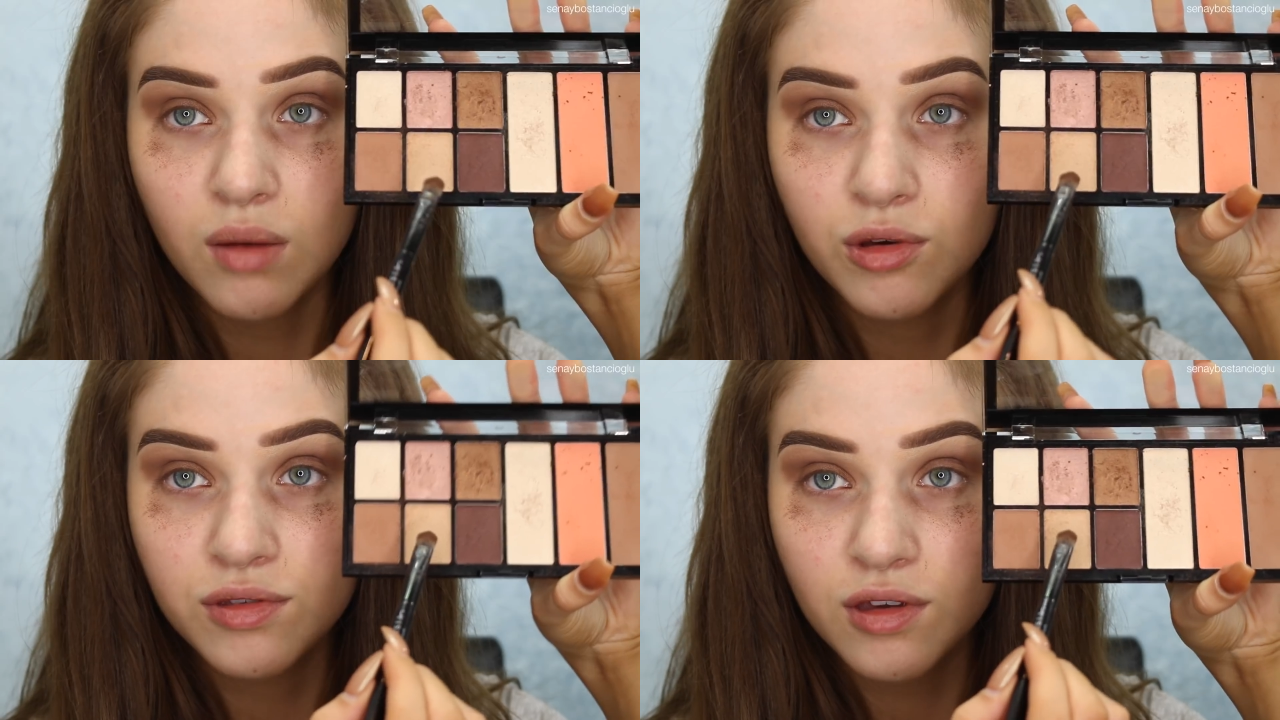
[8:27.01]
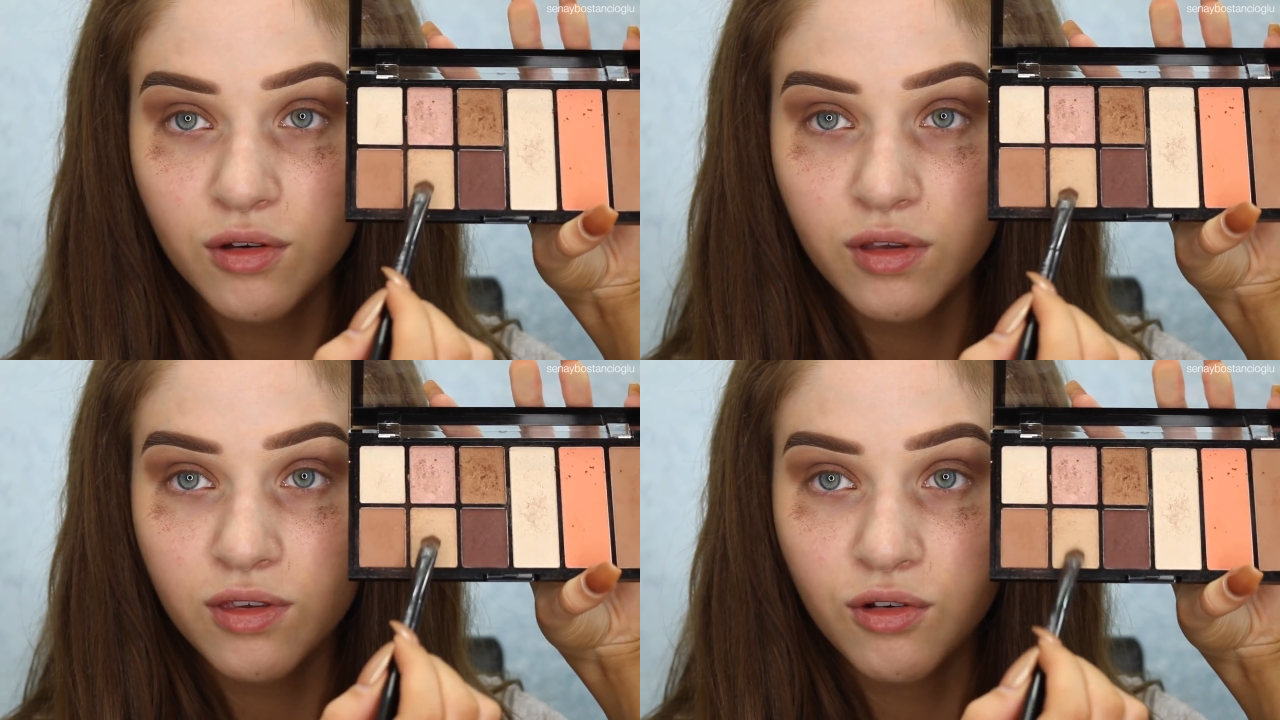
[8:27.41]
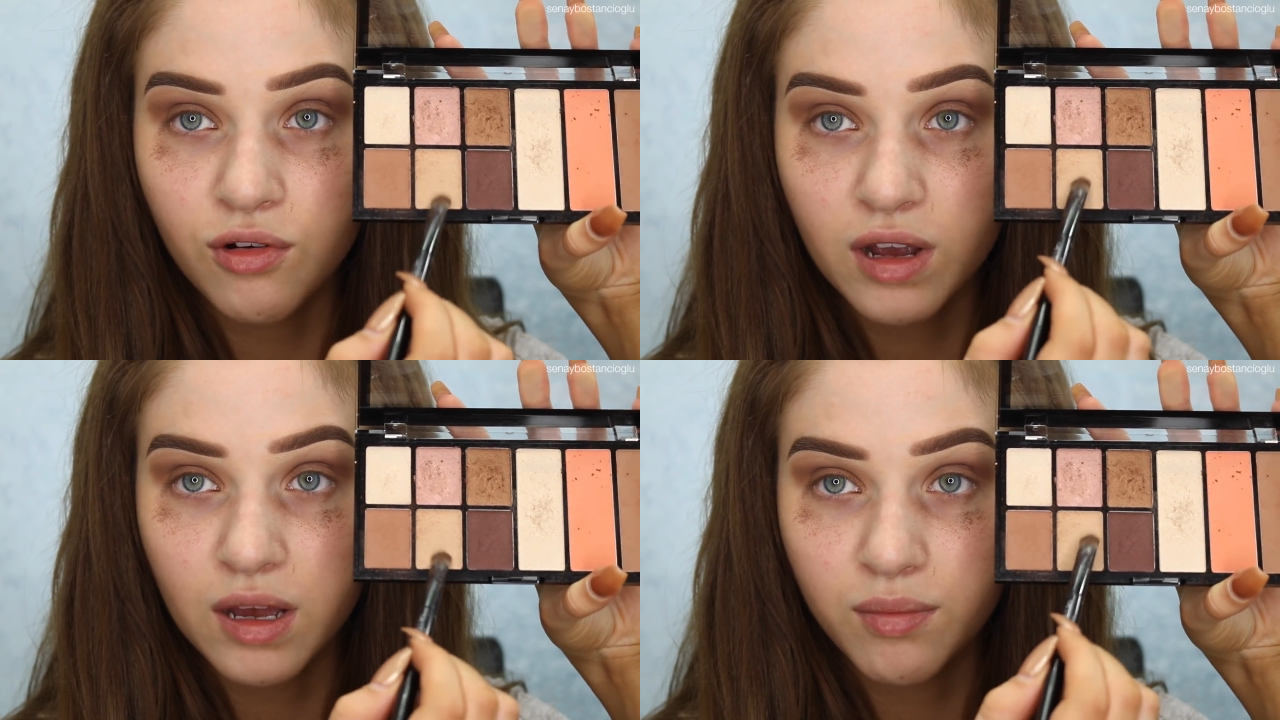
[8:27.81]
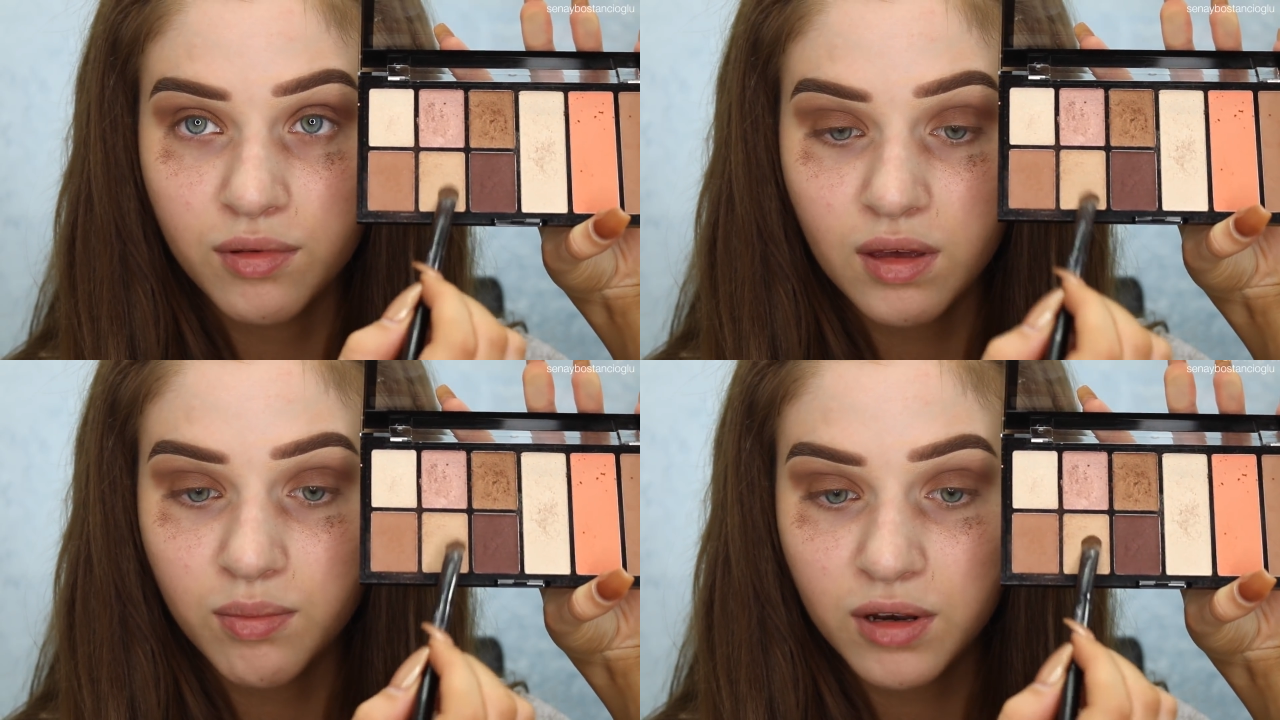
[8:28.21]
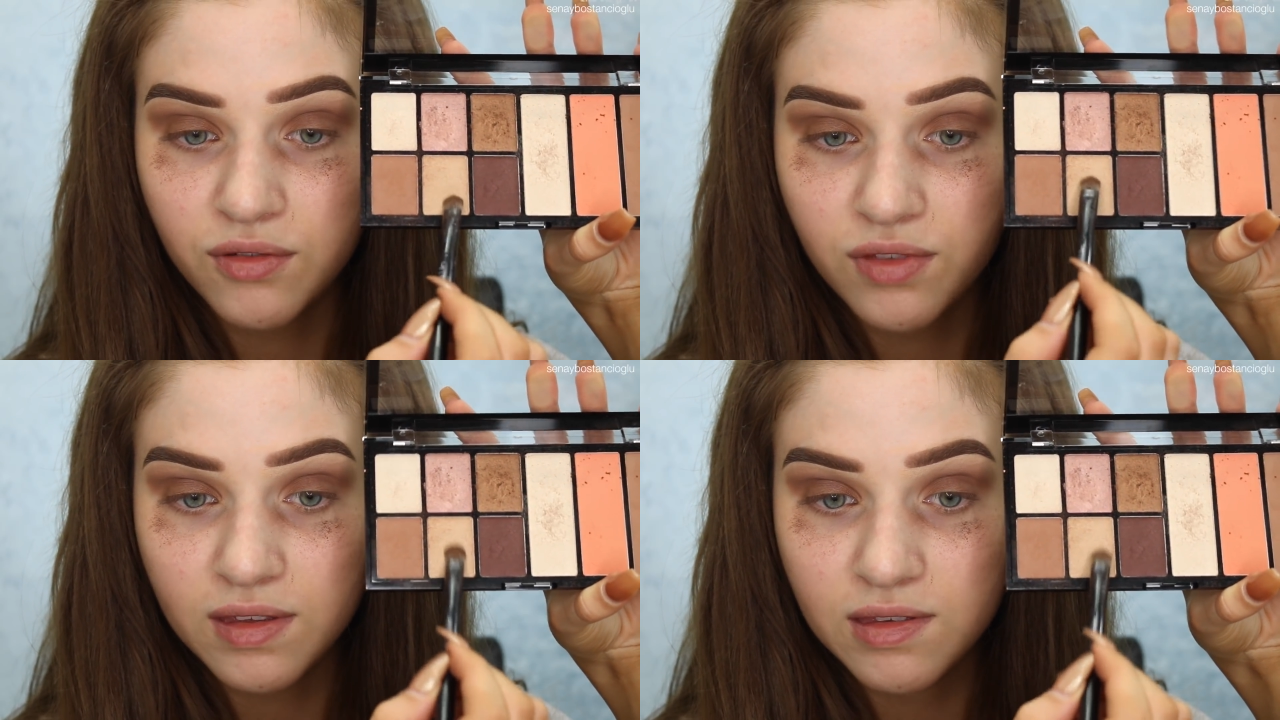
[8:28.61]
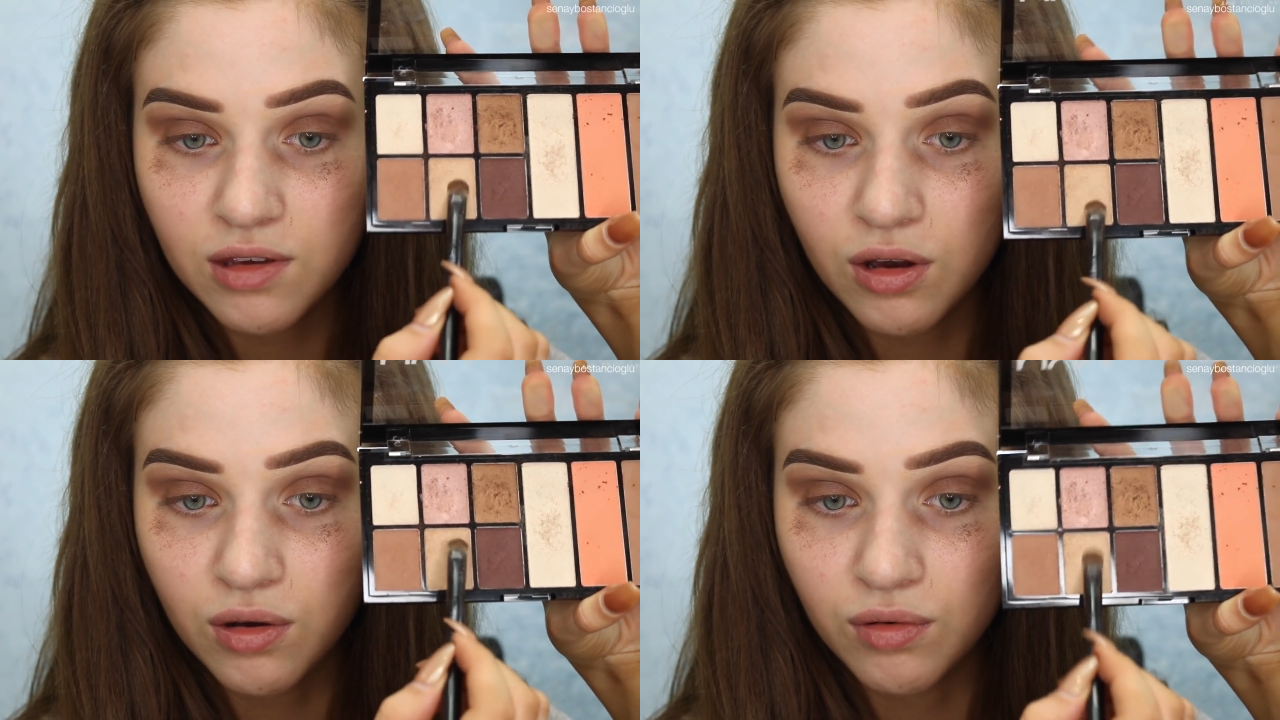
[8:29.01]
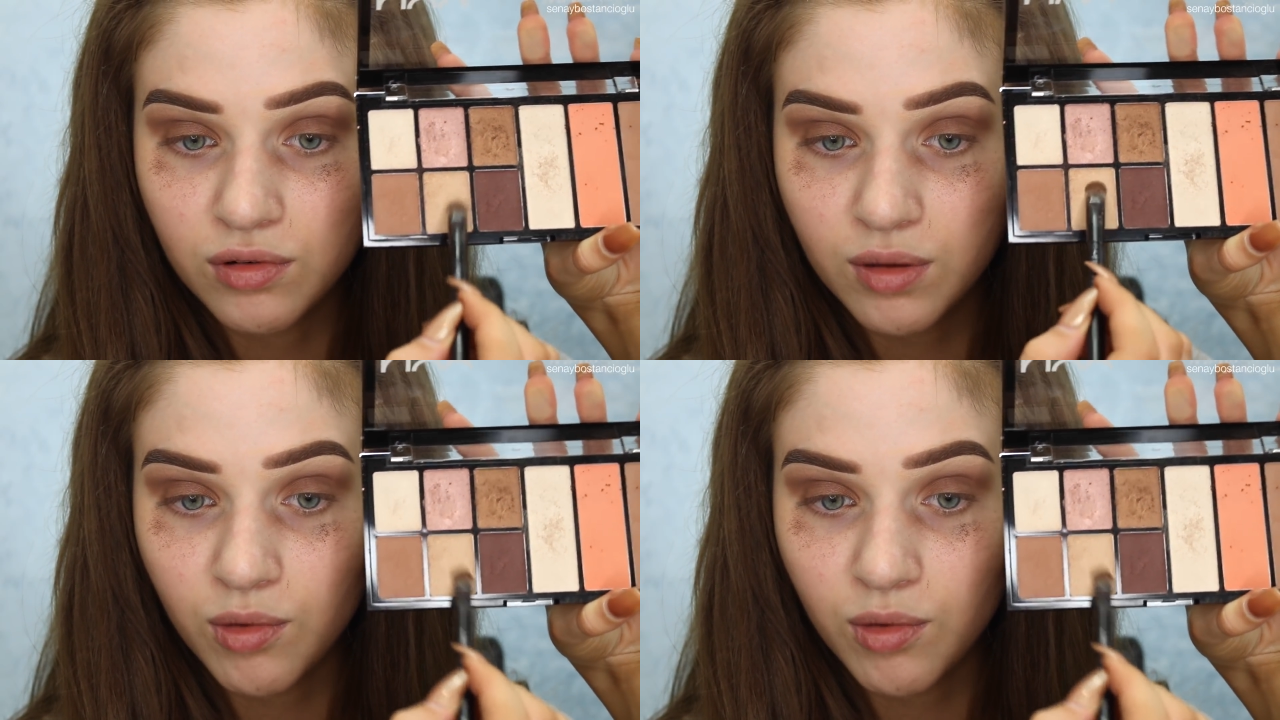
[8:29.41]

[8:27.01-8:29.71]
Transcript: I'm also going to grab a bit of this gold.